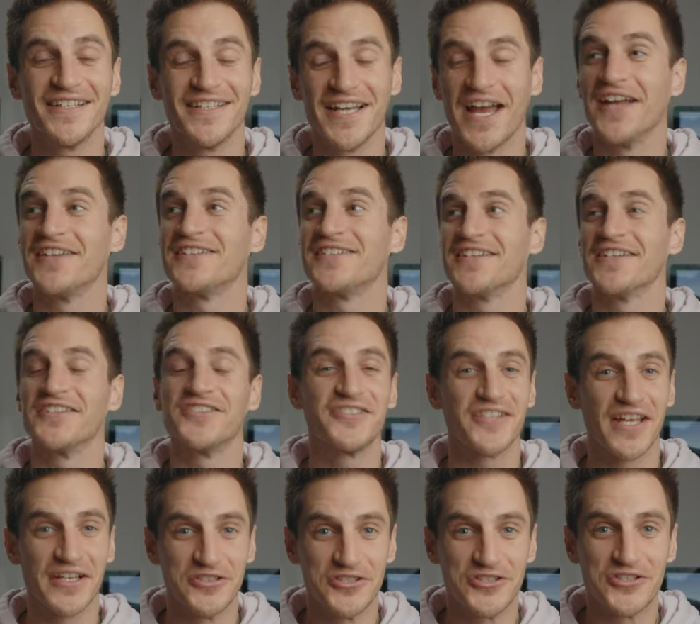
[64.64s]
yet
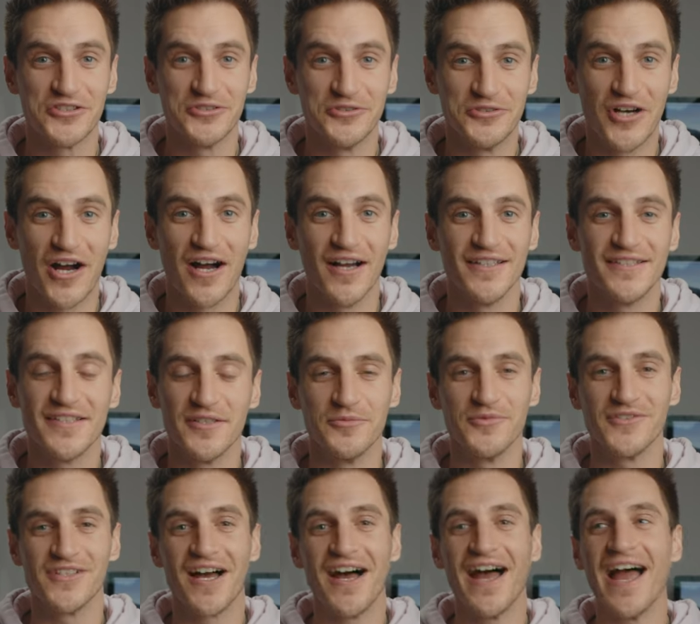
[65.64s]
essential
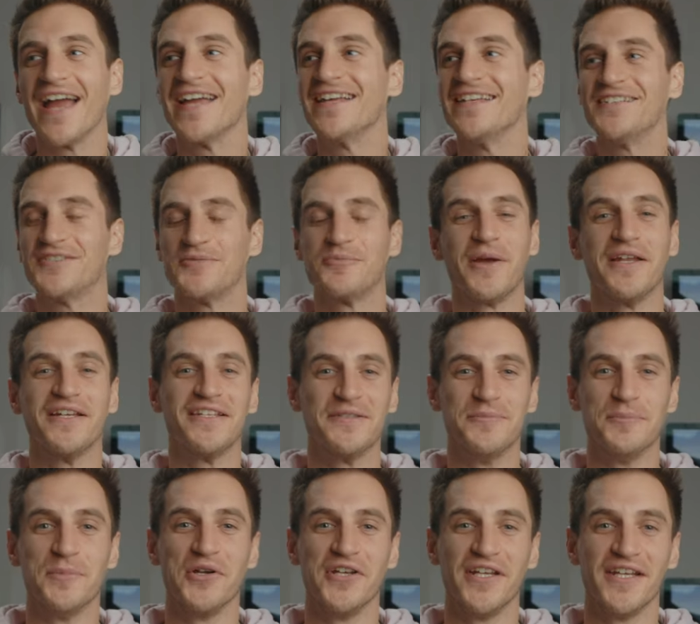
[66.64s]
items. I hate
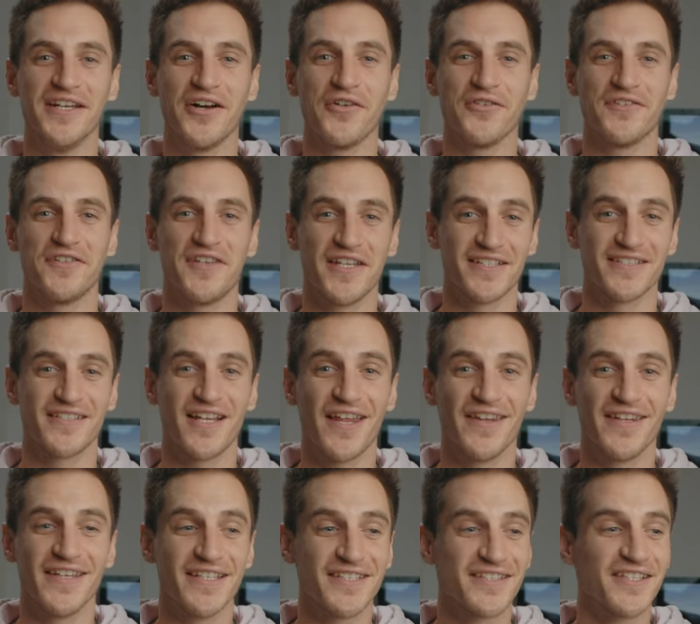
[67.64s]
spending money on things
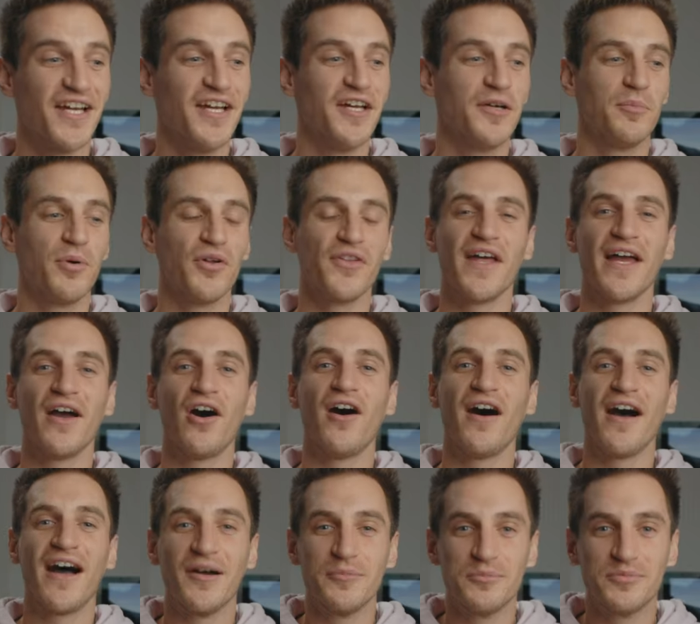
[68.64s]
like this, but they
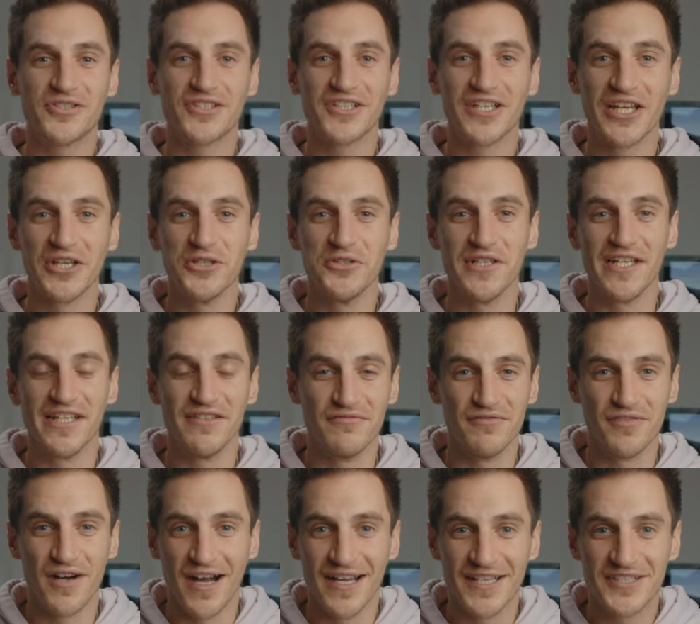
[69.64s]
are absolutely
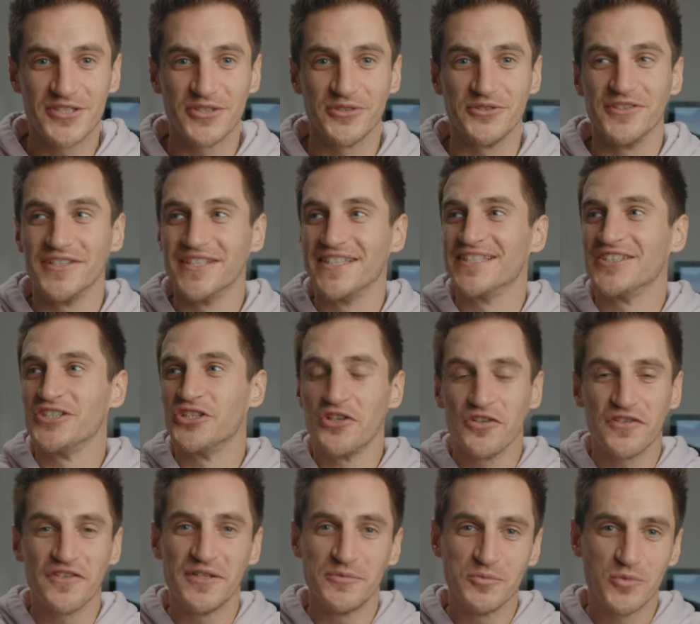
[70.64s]
vital, and there's
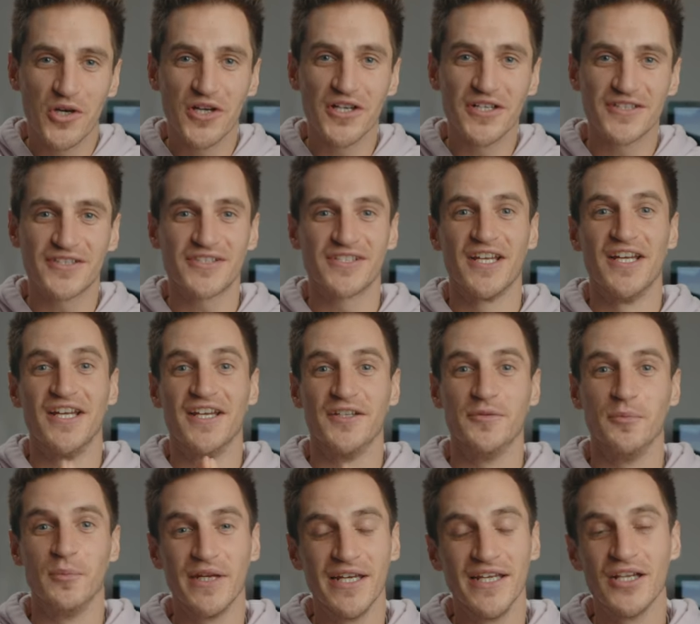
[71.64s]
nothing worse
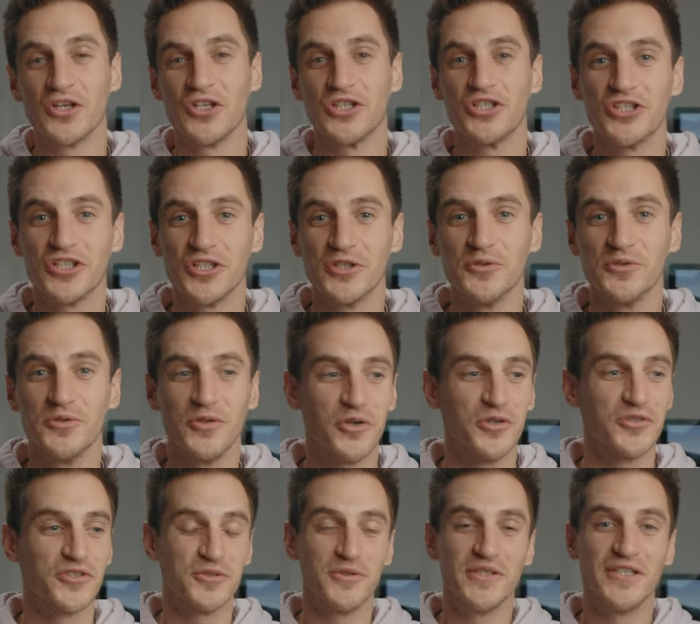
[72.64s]
than being on a shoot
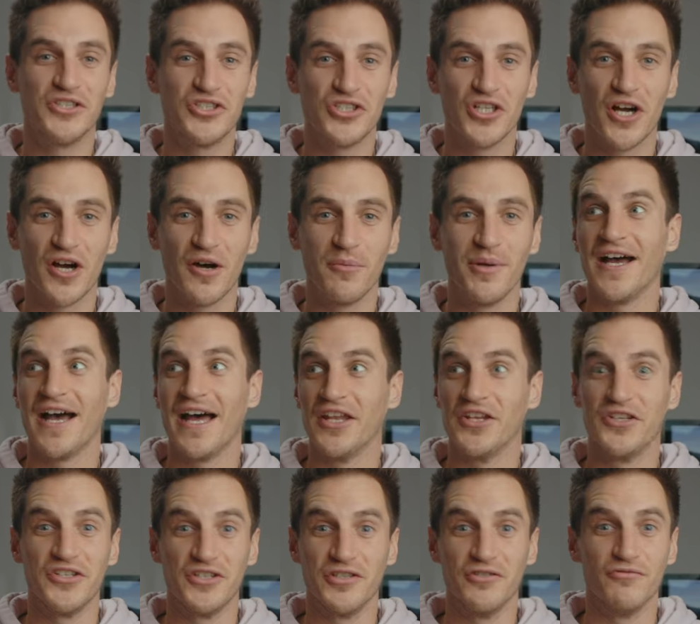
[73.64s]
or doing a job
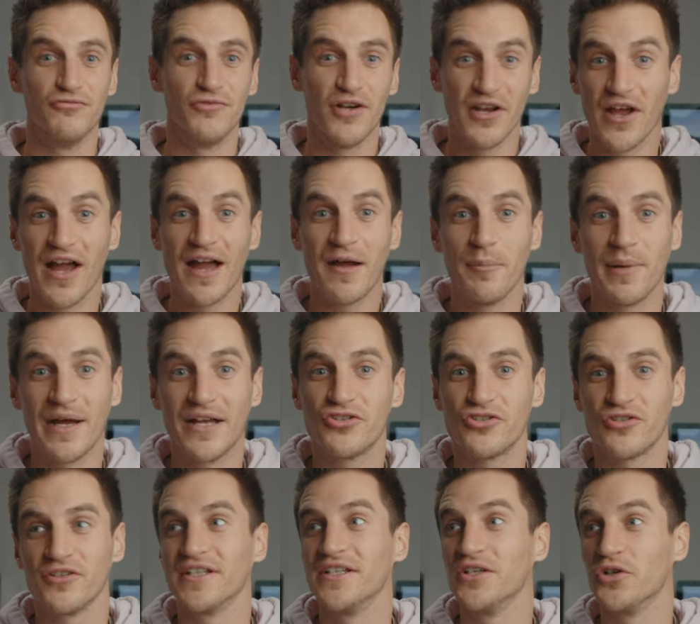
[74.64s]
and you run out of
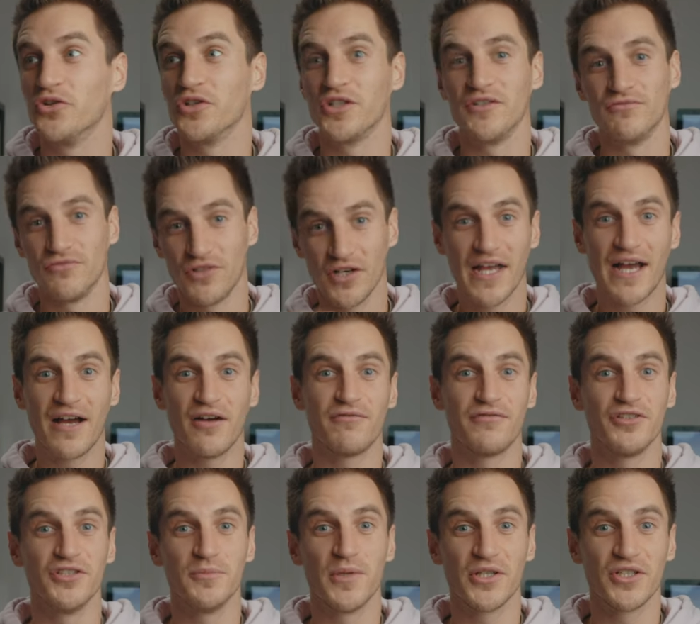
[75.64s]
battery or you run out of
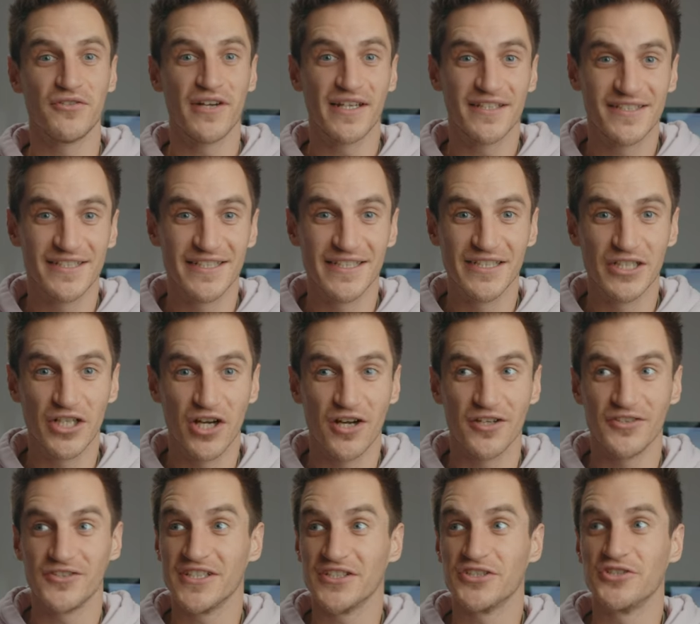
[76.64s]
room on your SD
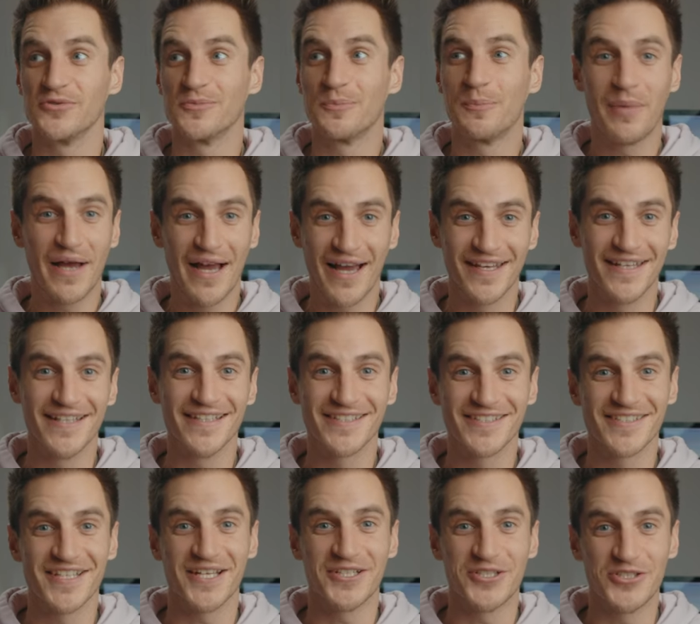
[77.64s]
cards. It's just panic
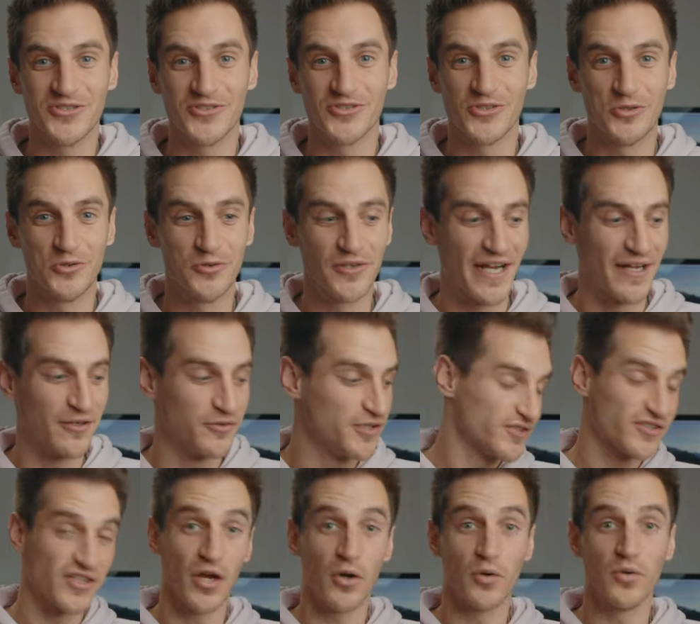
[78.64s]
stations all around.
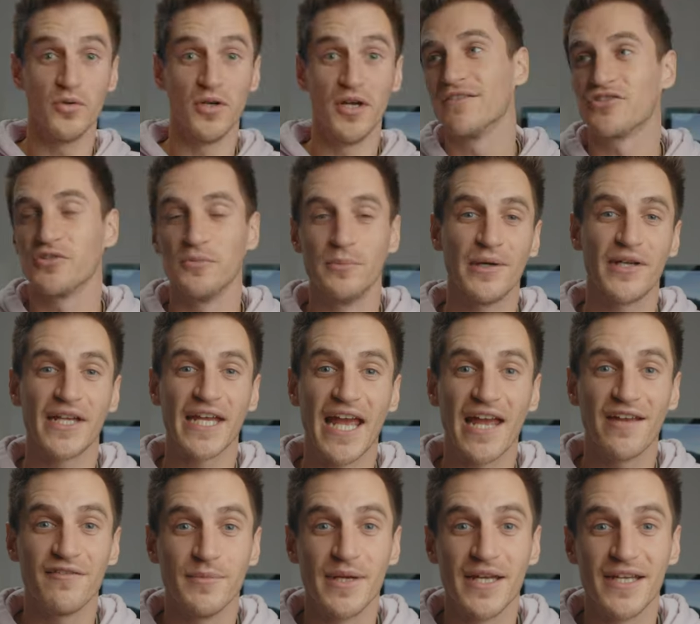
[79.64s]
So, somebody
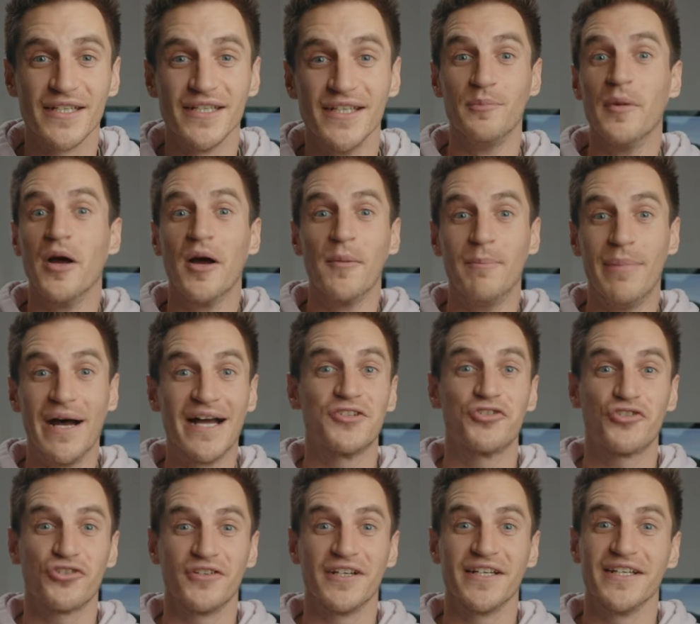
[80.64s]
gave me a
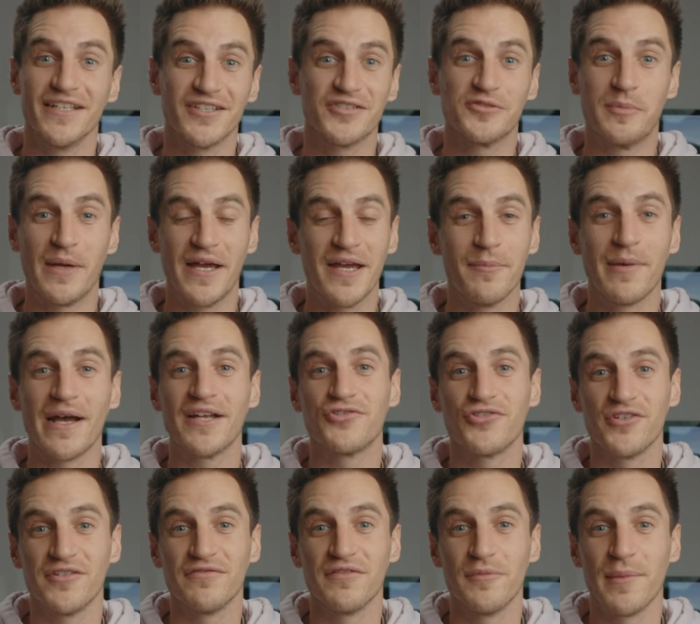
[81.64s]
battery, a spare
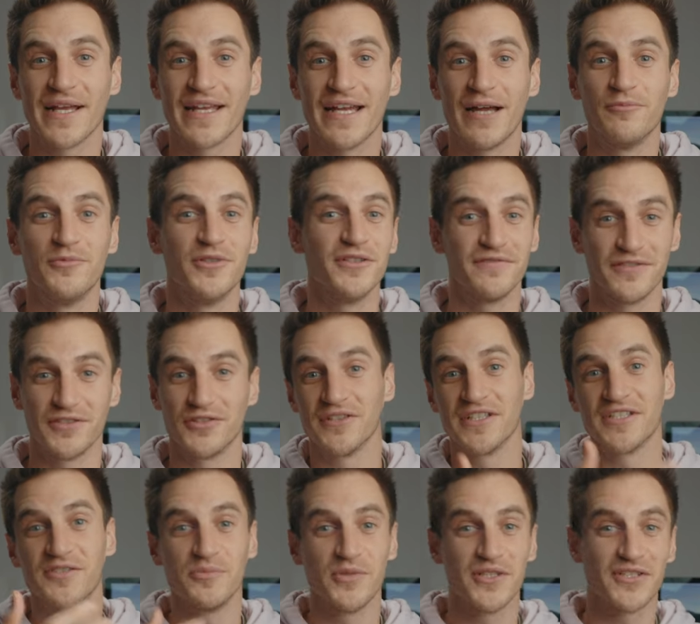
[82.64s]
battery for my camera for
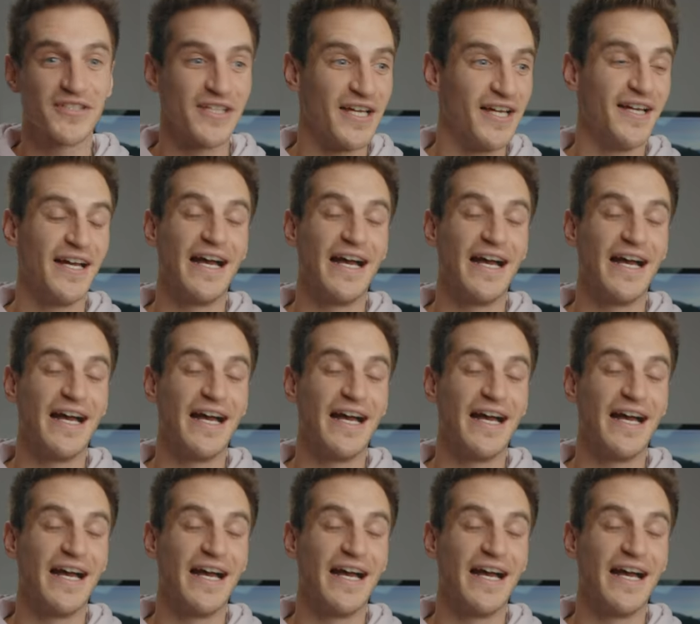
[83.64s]
Christmas.